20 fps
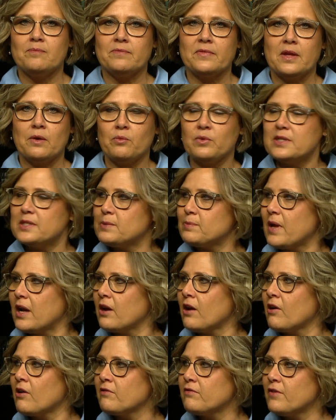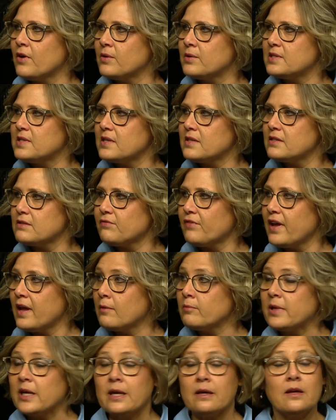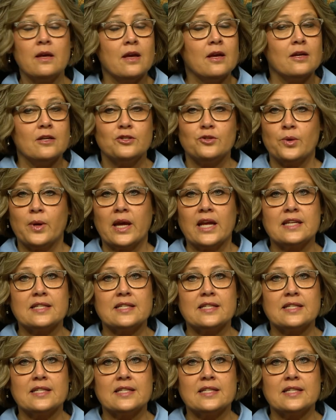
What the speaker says: that we spend on our phones as a family. Doing it